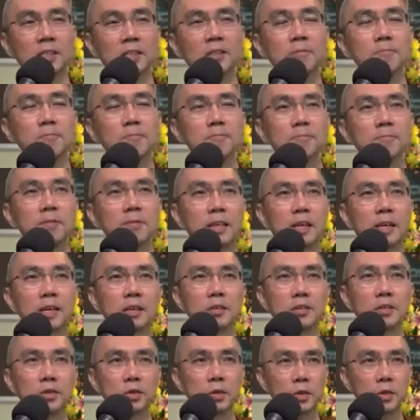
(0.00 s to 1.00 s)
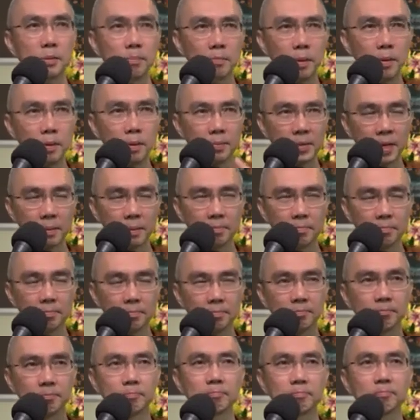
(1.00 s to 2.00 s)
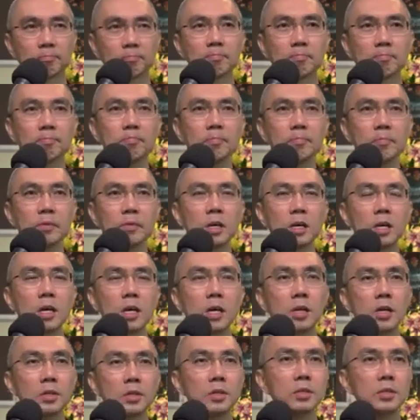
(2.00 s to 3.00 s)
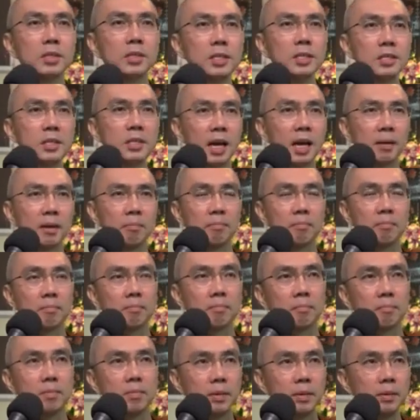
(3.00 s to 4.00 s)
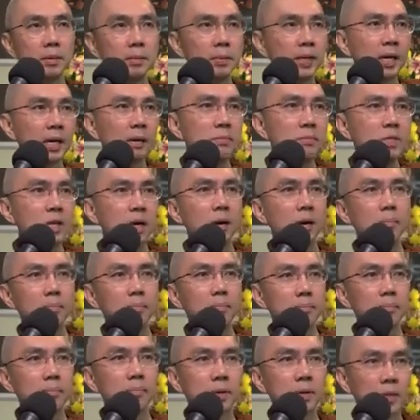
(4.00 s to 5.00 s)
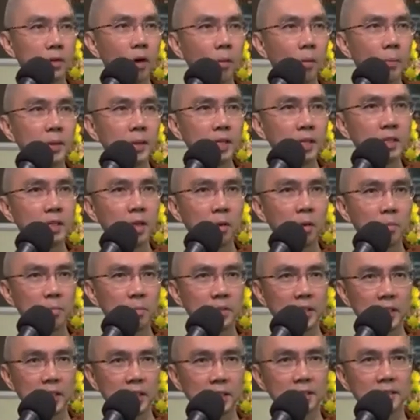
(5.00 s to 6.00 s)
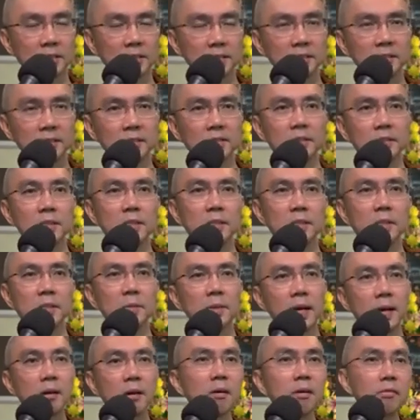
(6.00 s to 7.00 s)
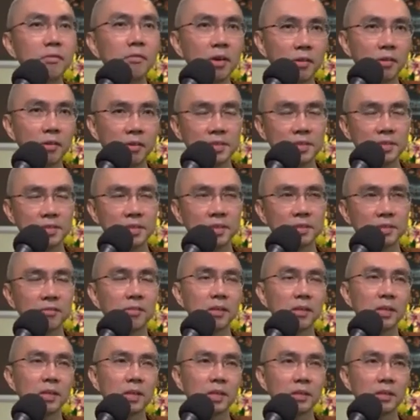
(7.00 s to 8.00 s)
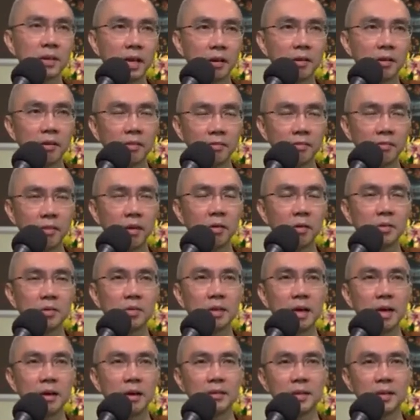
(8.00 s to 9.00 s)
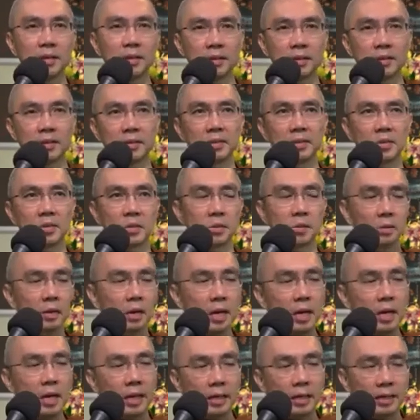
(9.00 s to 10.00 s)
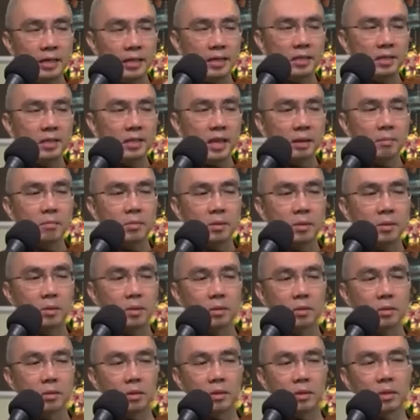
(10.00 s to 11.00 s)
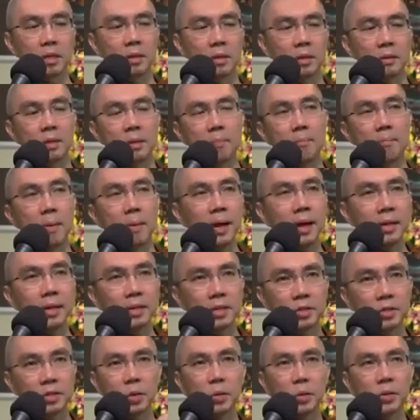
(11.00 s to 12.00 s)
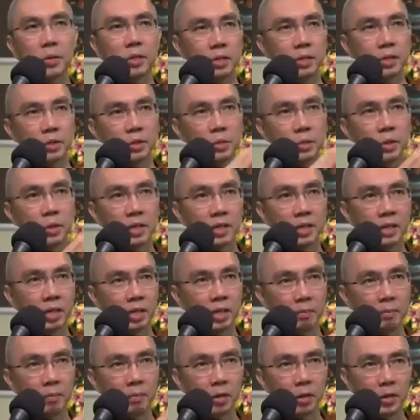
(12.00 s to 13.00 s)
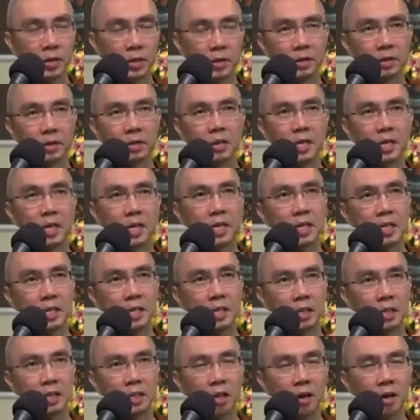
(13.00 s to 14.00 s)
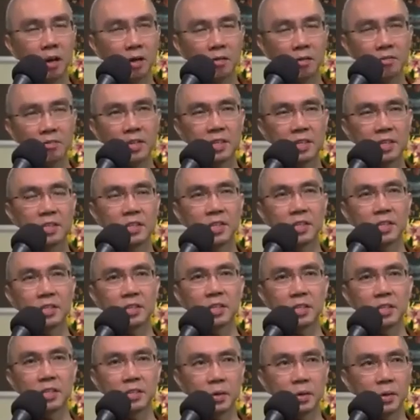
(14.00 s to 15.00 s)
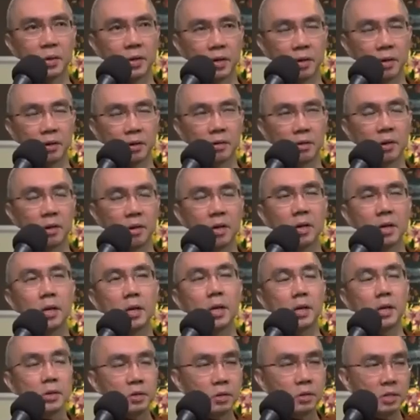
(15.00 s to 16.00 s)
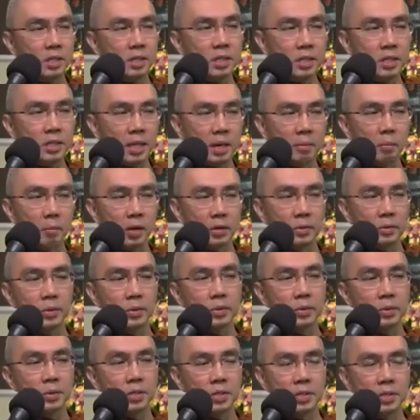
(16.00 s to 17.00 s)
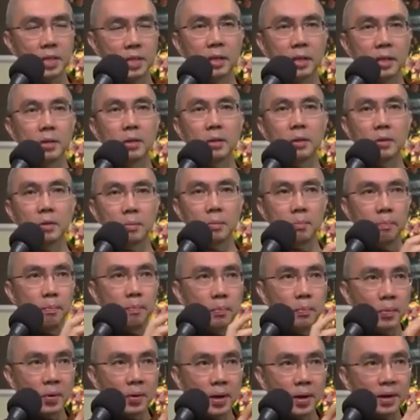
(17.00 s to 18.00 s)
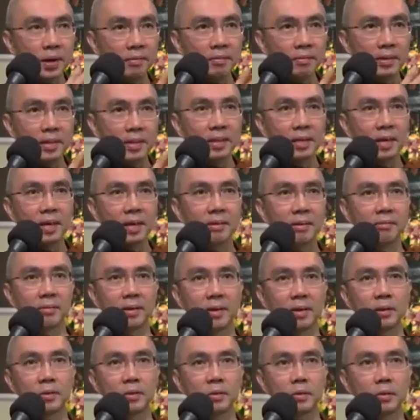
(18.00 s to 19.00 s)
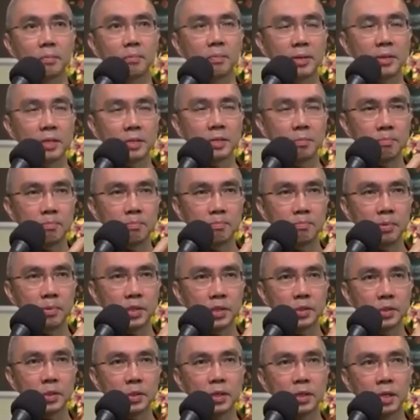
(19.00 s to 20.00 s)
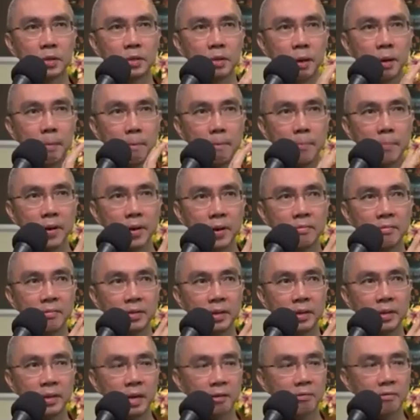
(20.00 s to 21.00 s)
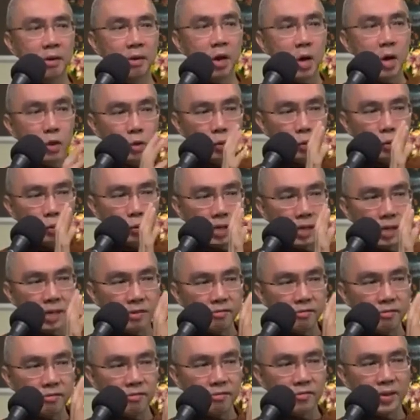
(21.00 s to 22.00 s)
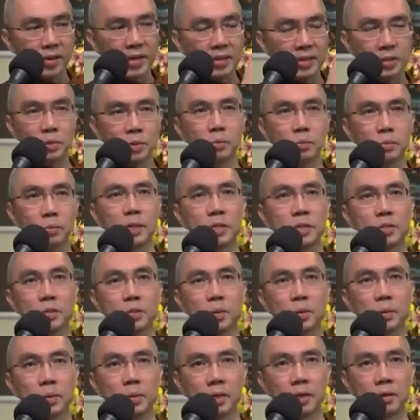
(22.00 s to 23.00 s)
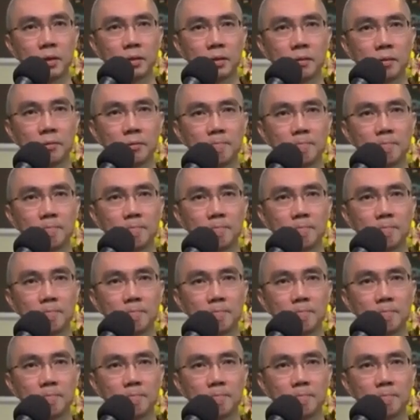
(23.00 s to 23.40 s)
Yeah? So it pops up. So this time, it becomes a predominant object. You let go of your rising and falling, let go of all the everything. So this time, that the mind is going into a turmoil. A lot of sensation is going on. So this time, what you do is that you're brave enough. You must make sure that you are brave enough to really face to what is going on.